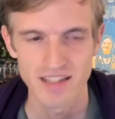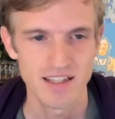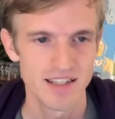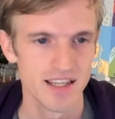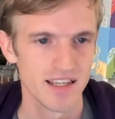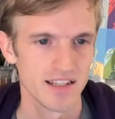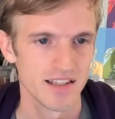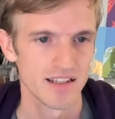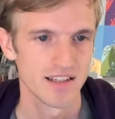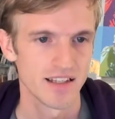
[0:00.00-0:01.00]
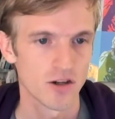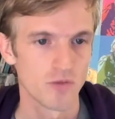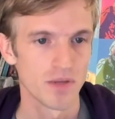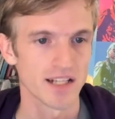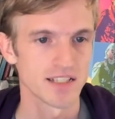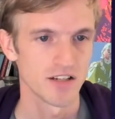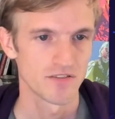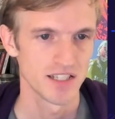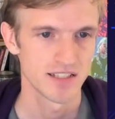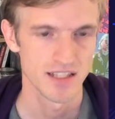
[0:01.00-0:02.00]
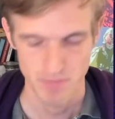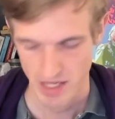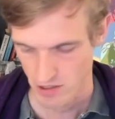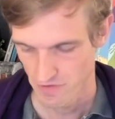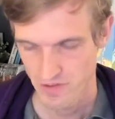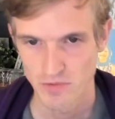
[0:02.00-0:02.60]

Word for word: the the complexity of this didn't pay off.